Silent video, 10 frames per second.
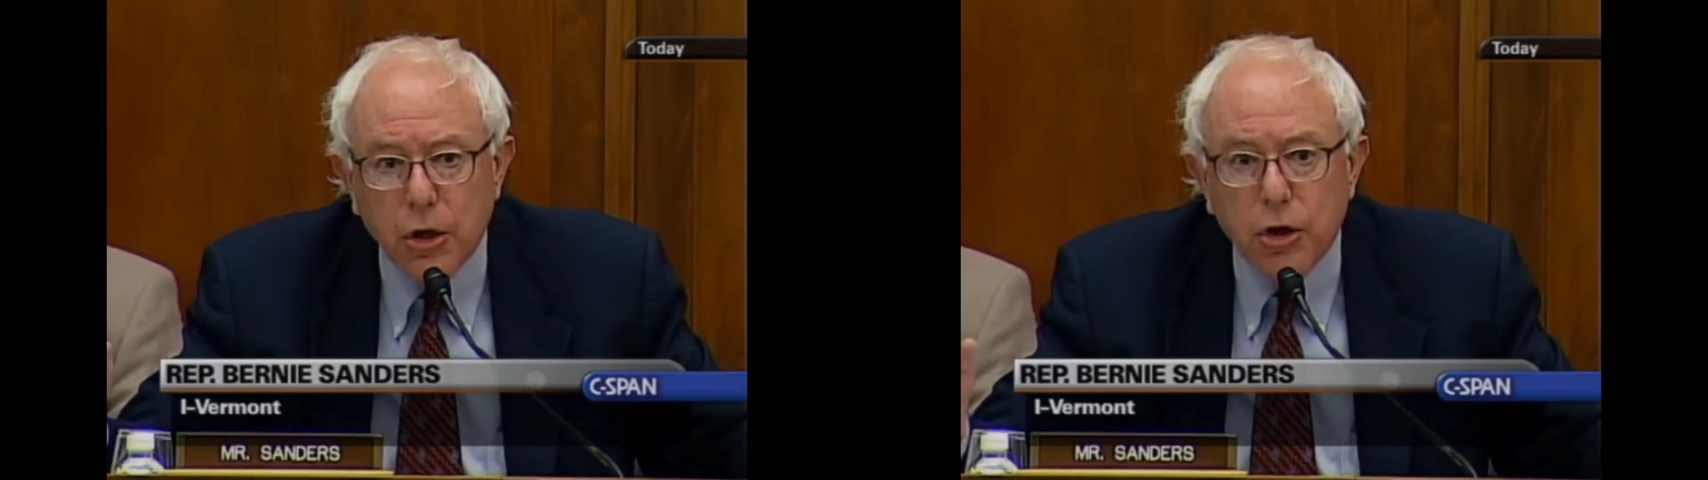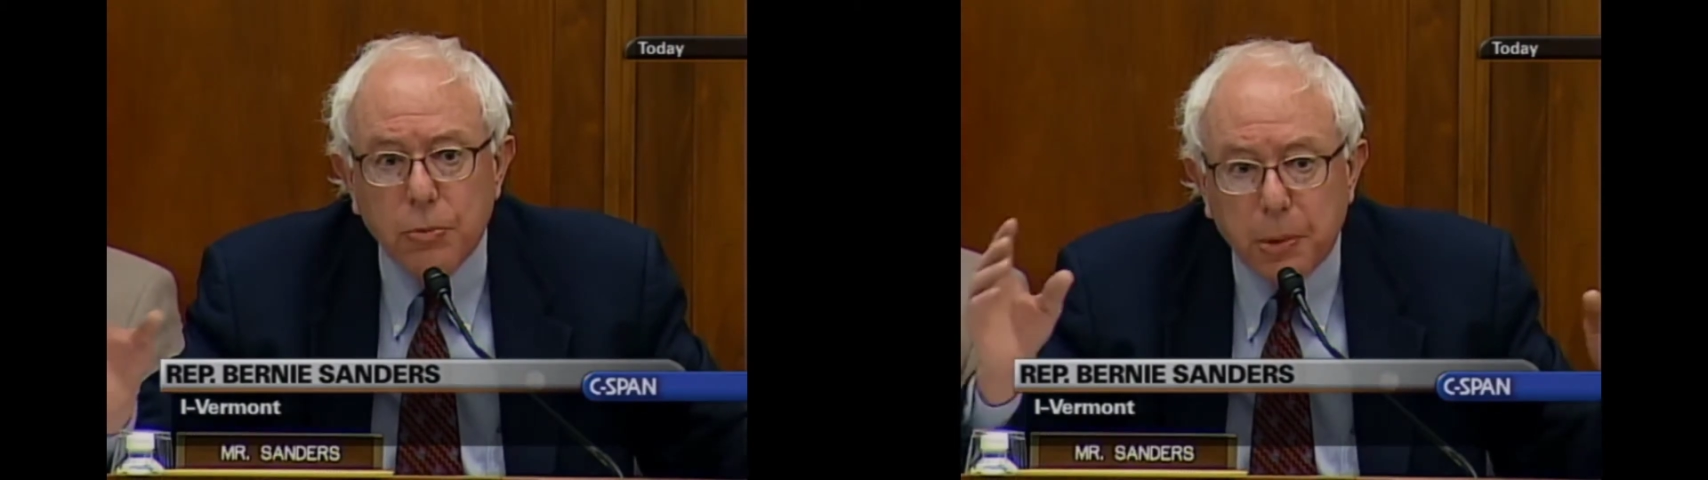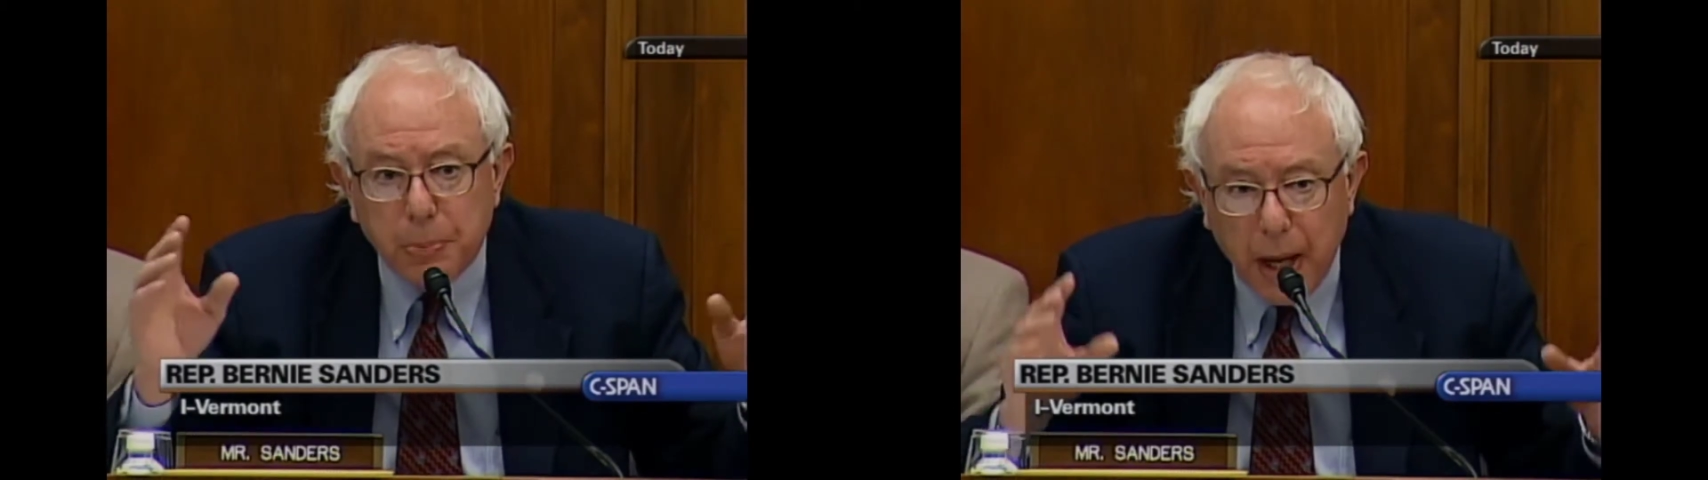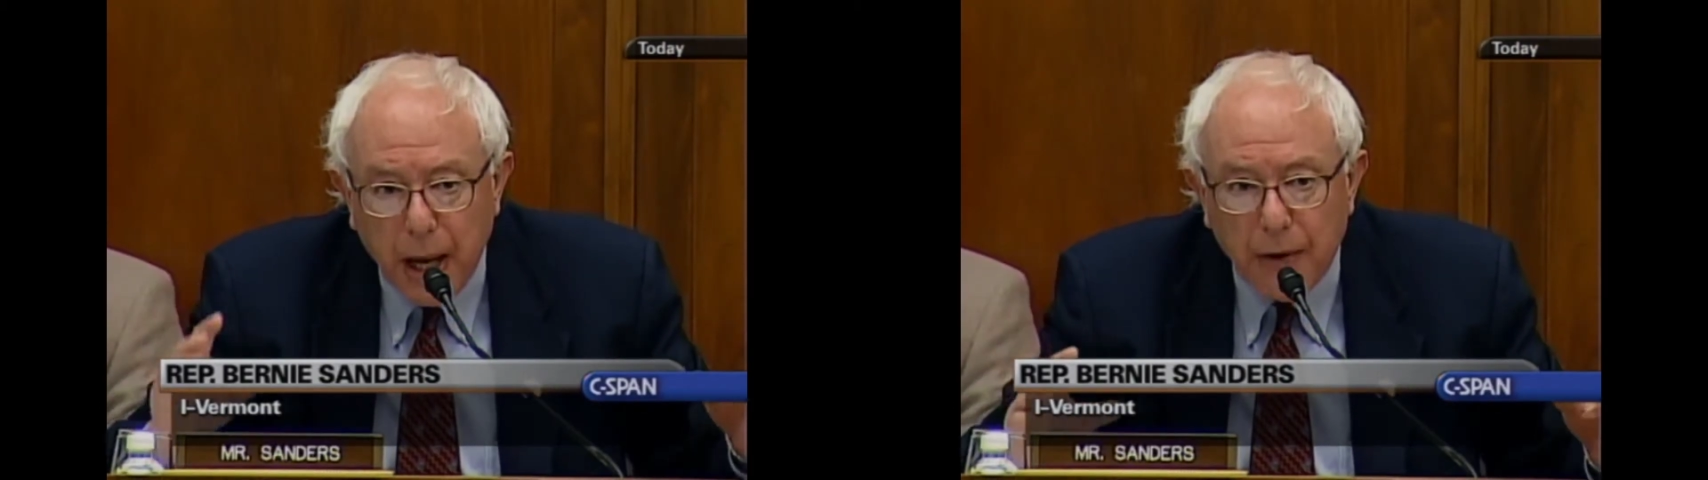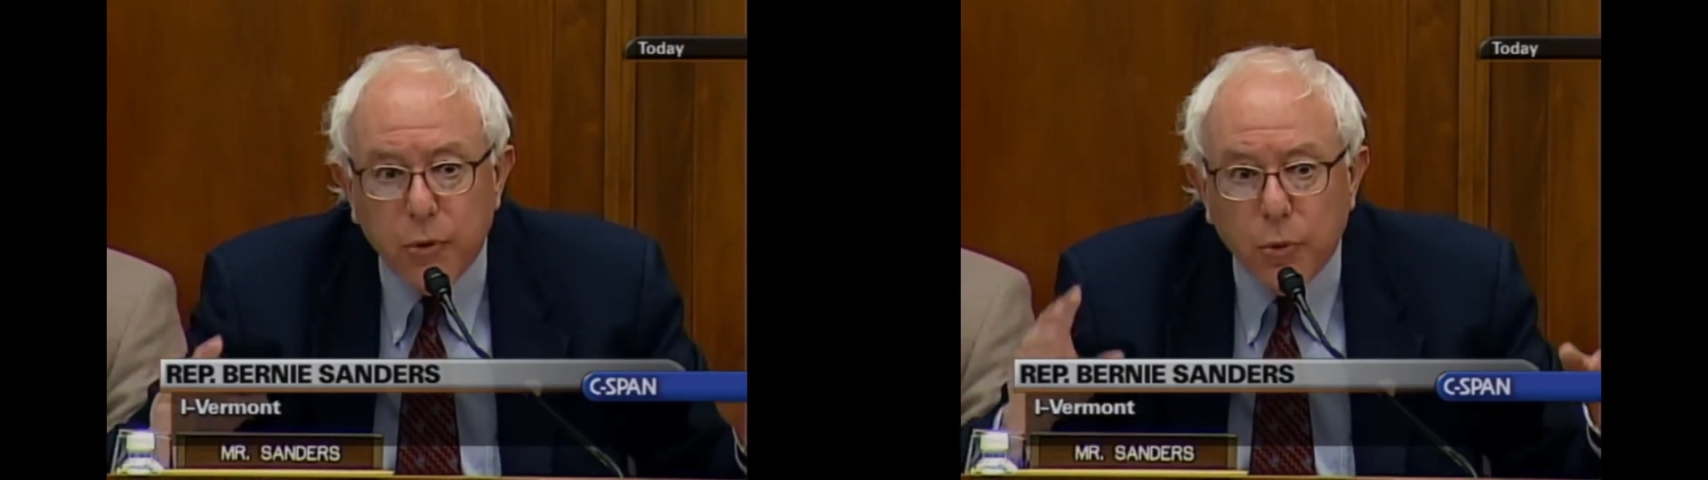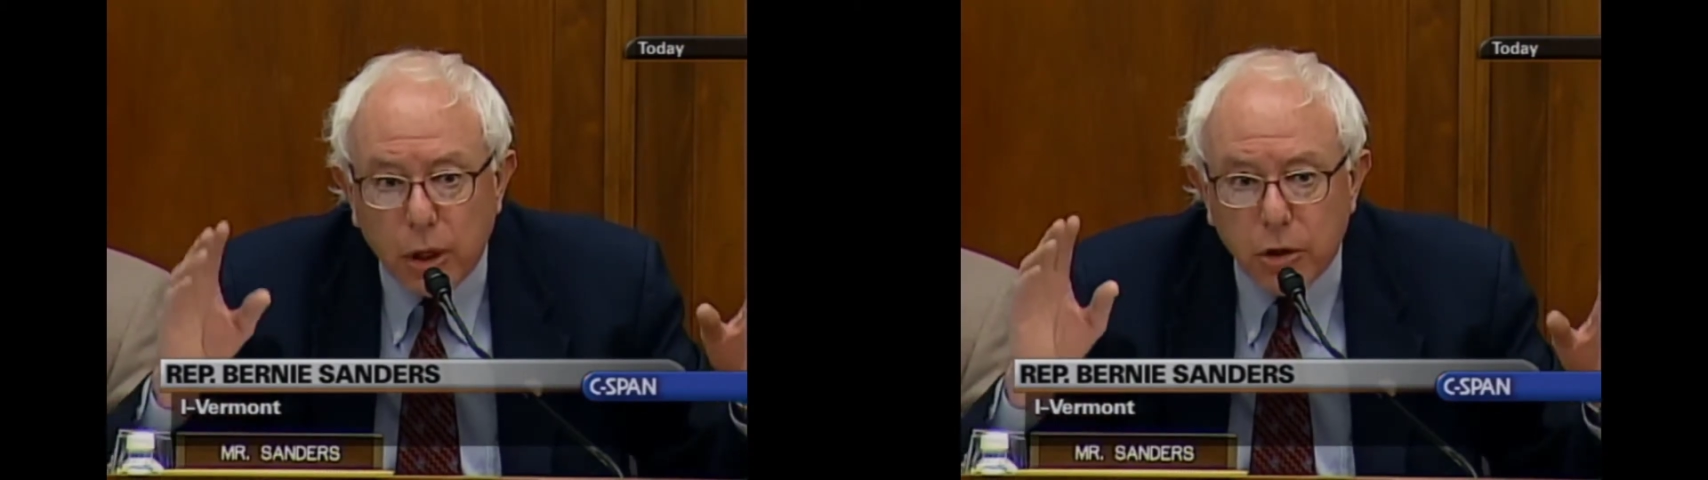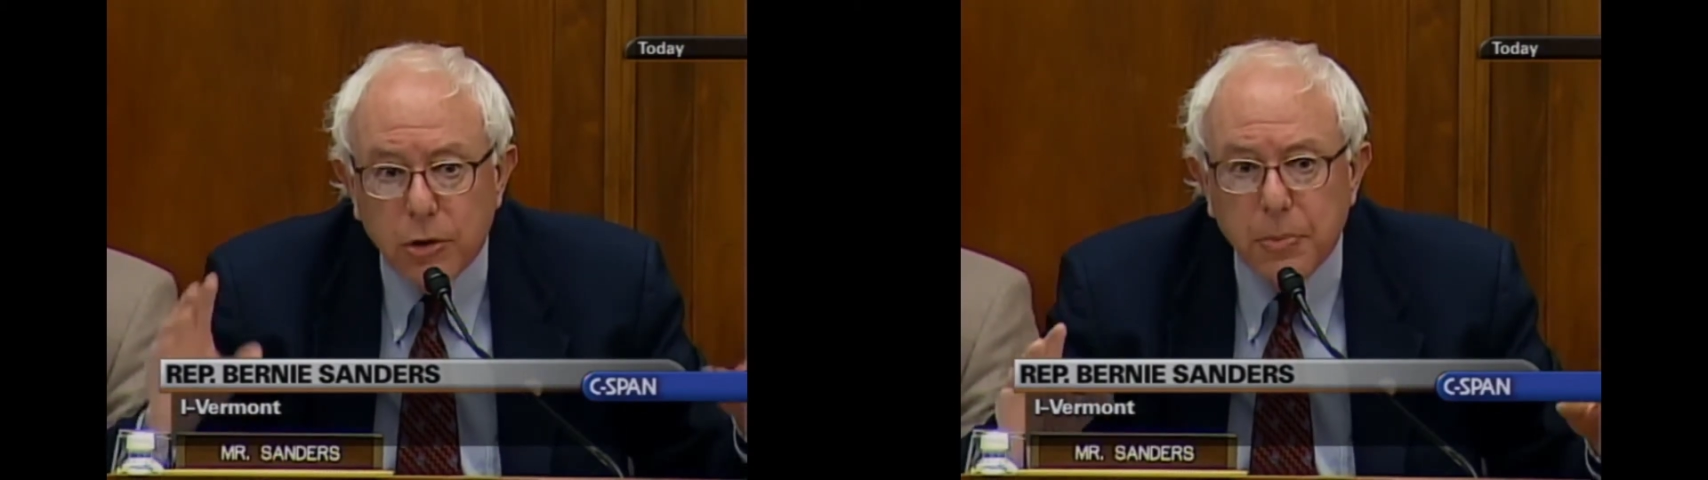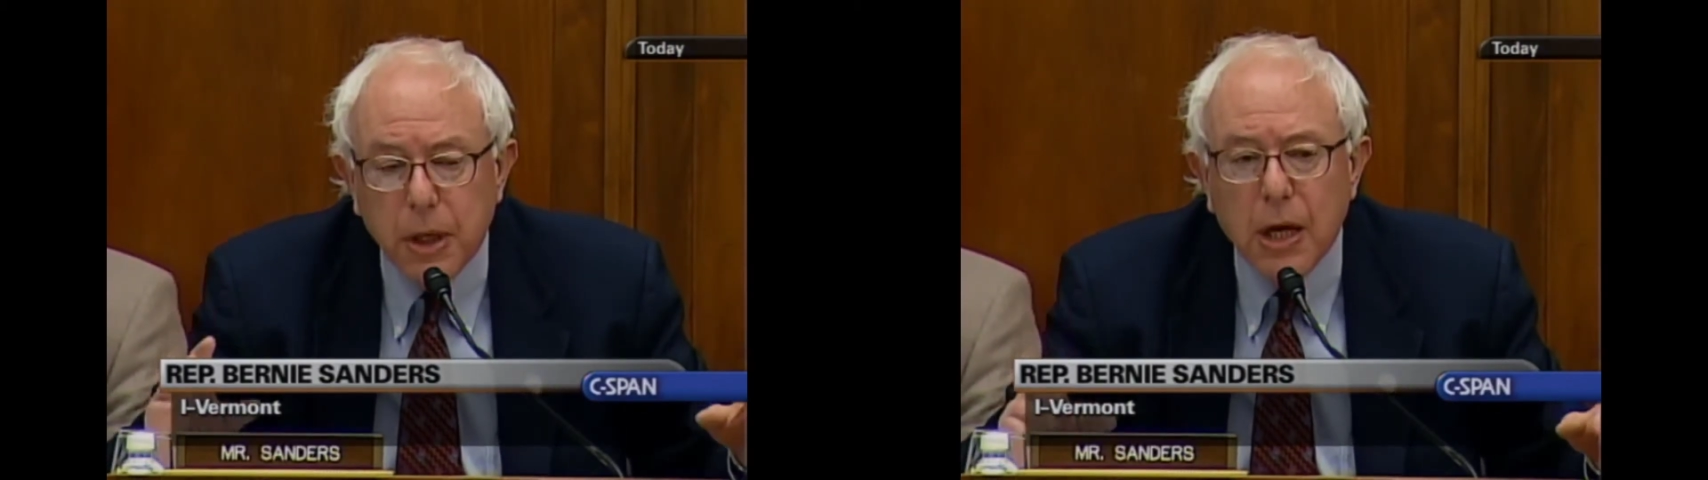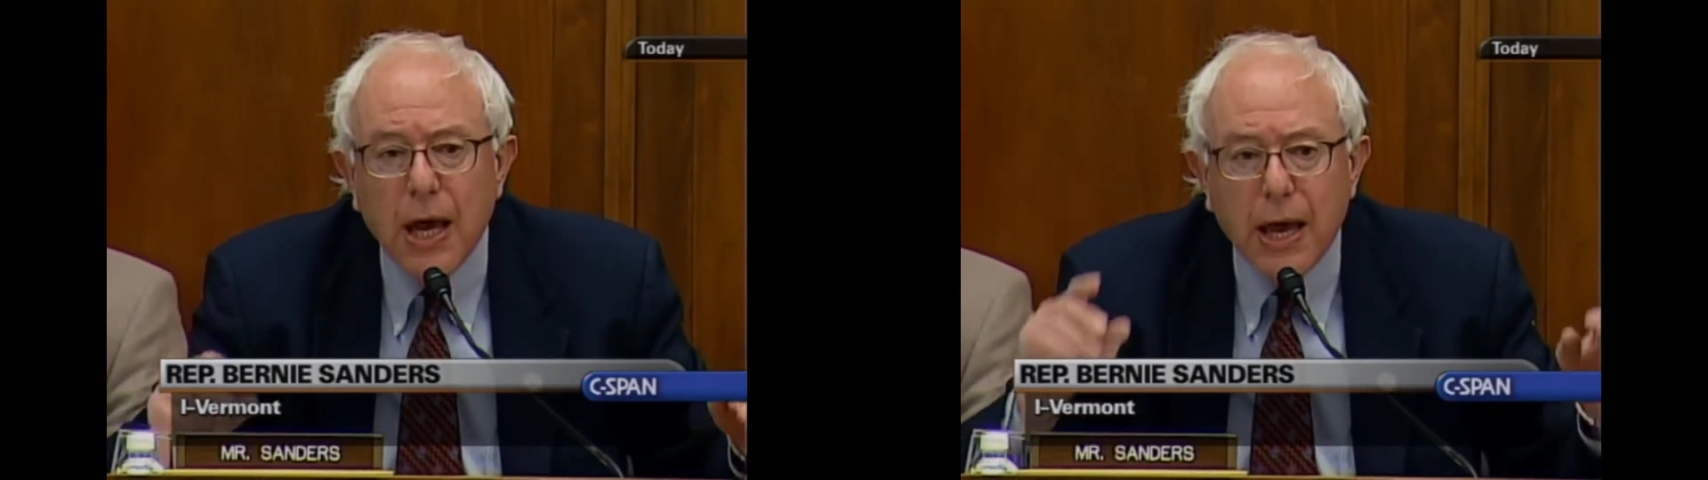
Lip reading: to prepare for what could be